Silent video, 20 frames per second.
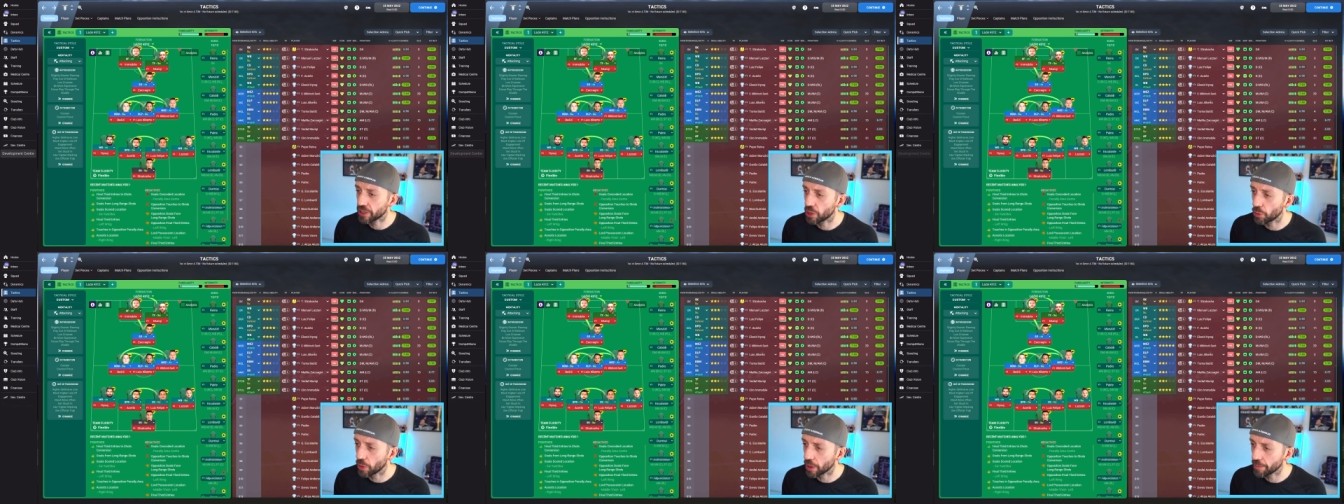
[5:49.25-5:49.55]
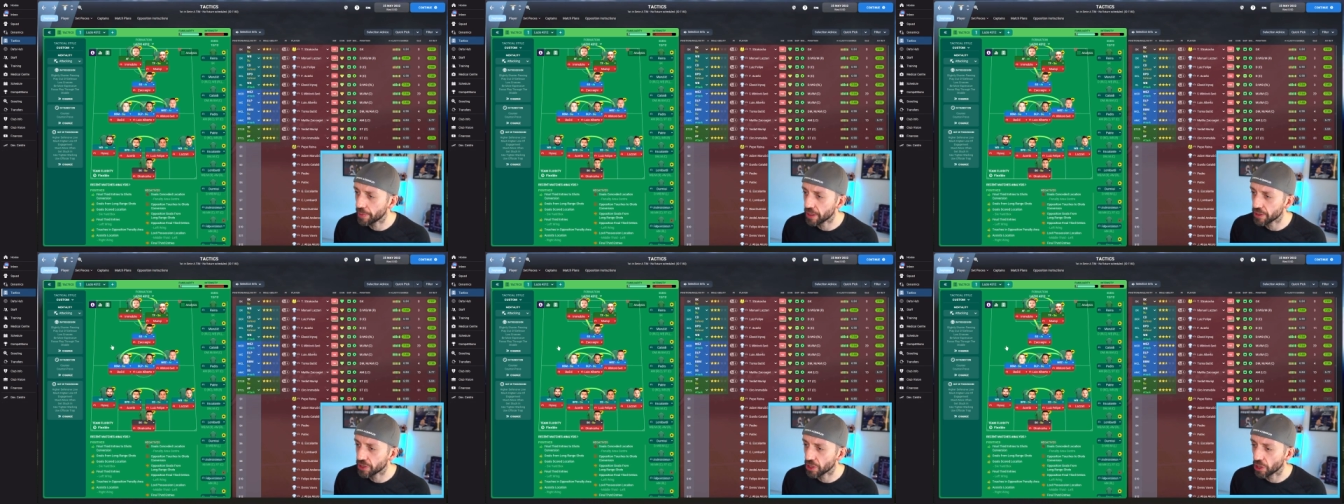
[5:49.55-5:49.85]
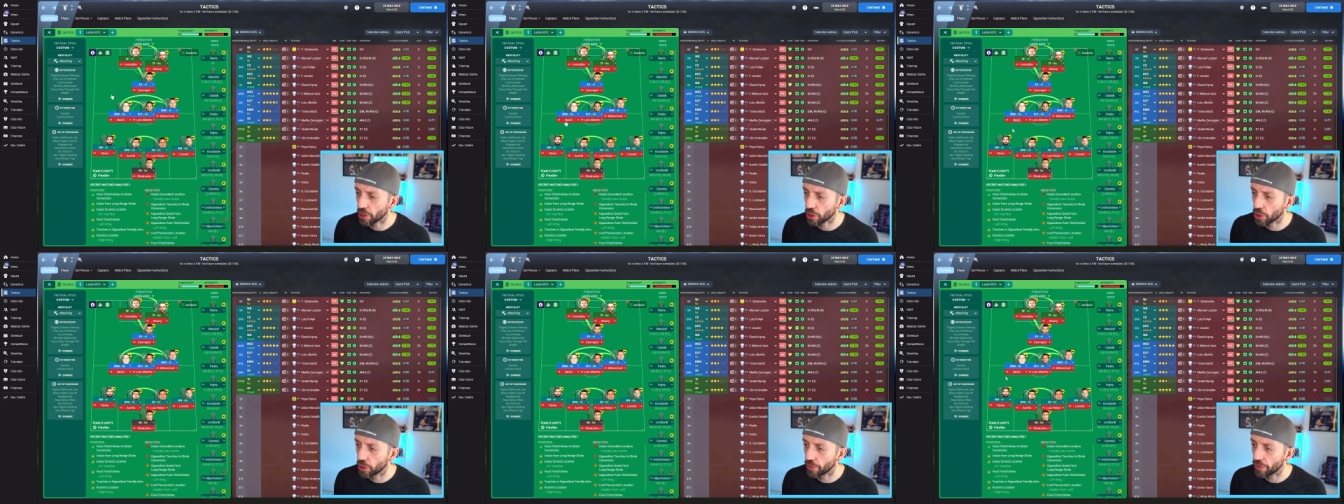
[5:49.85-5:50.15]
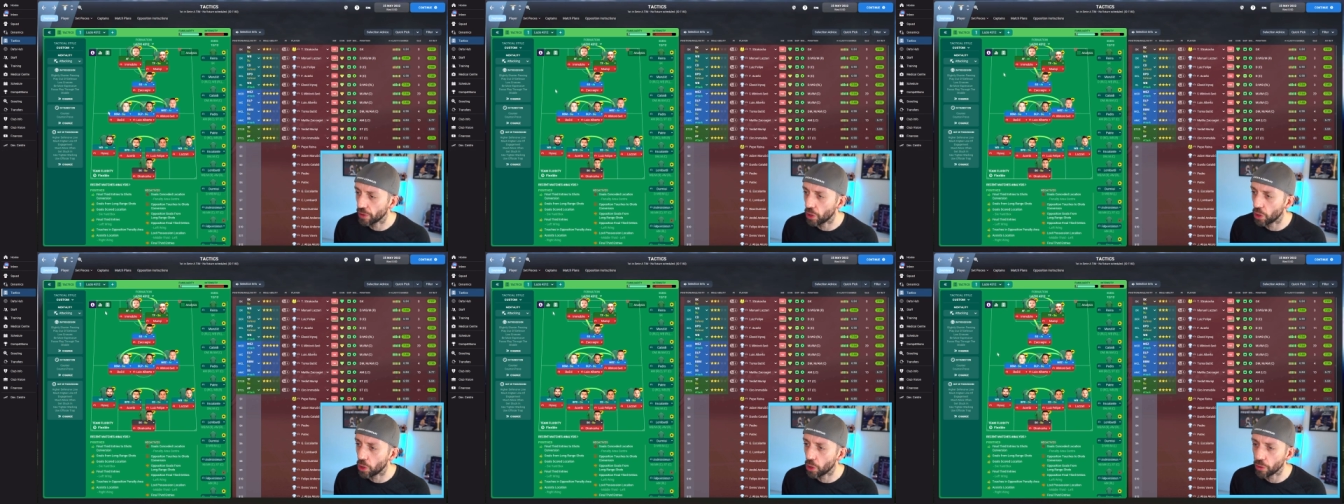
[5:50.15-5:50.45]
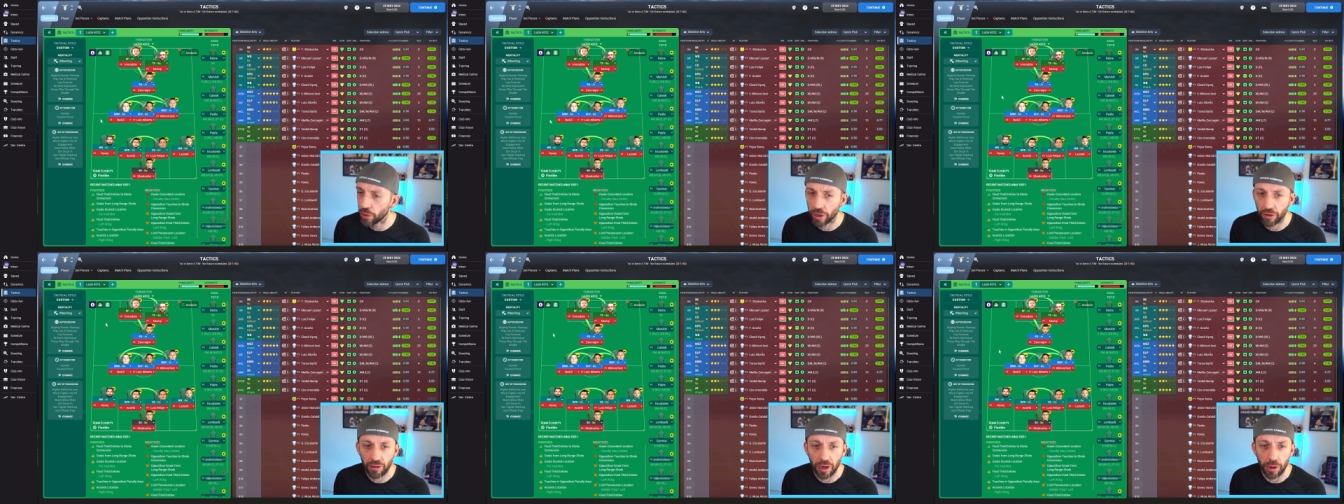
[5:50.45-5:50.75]
Your wing backs are going to cover all
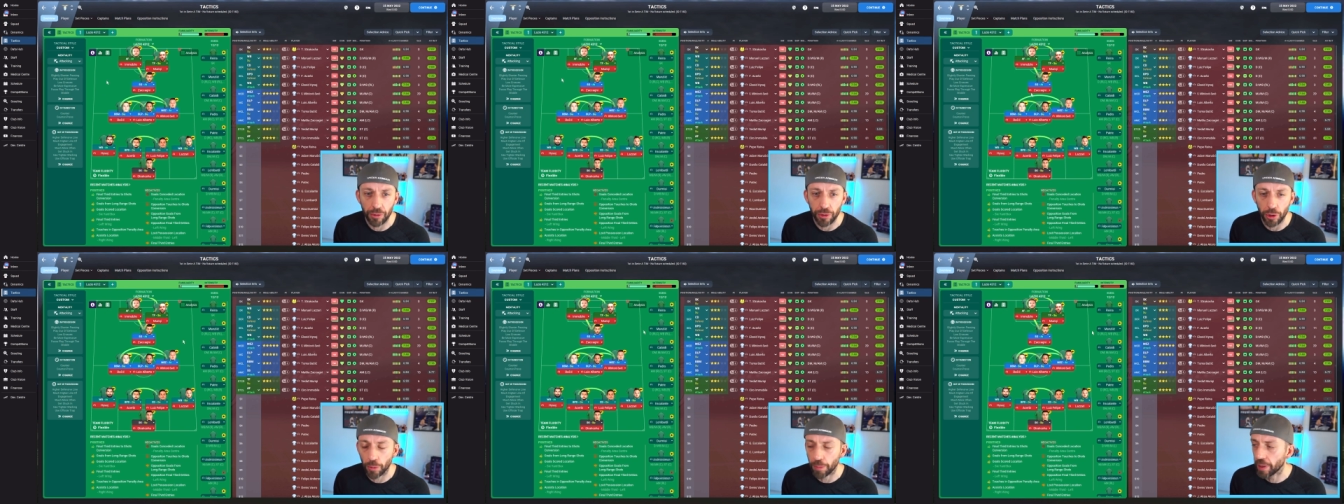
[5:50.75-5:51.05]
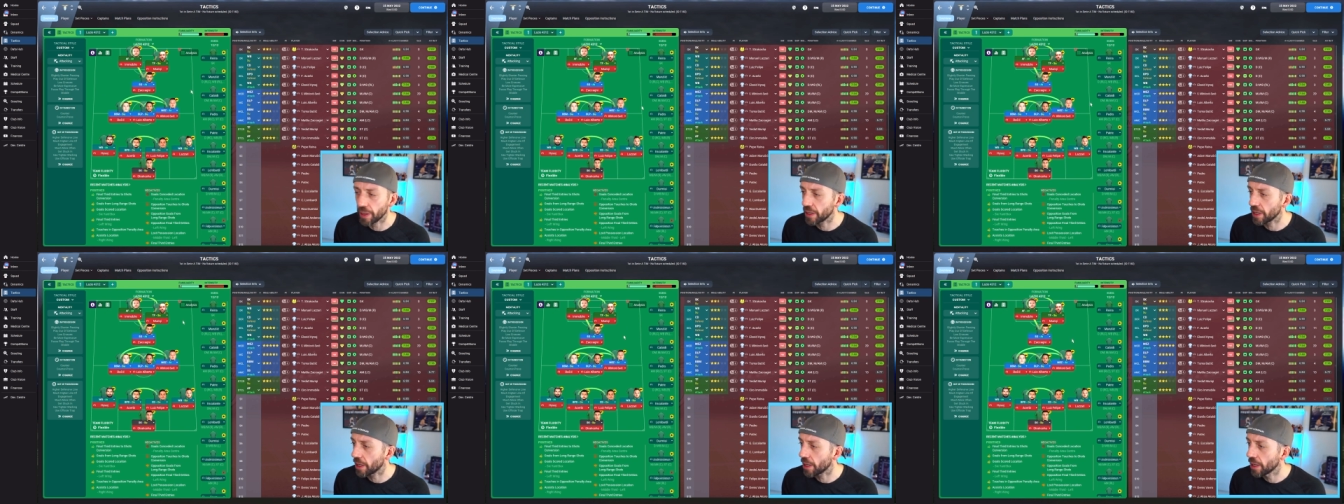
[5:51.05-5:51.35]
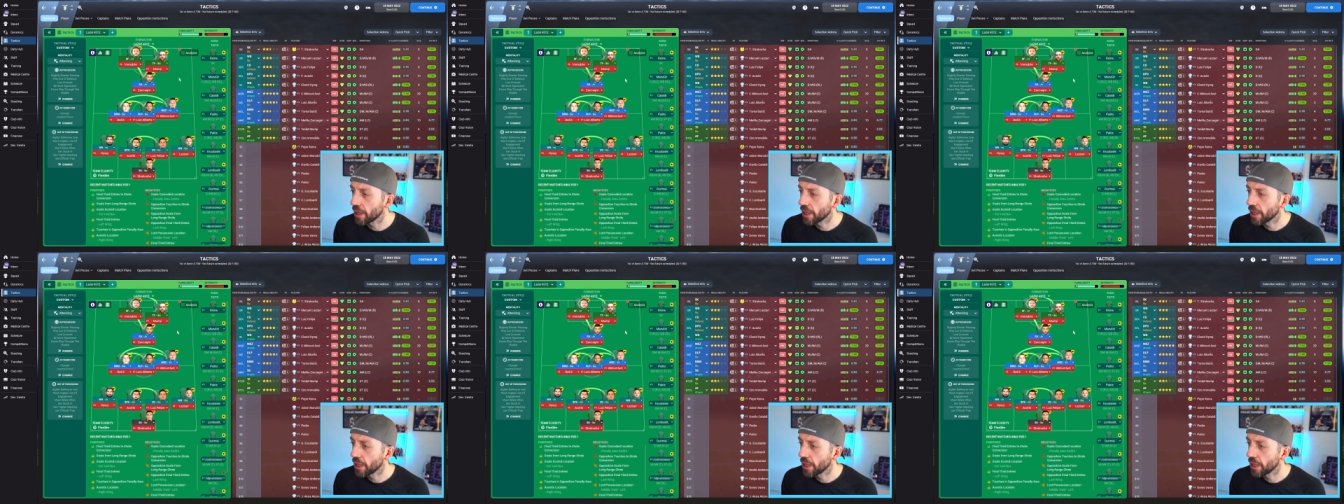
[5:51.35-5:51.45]
the ground up here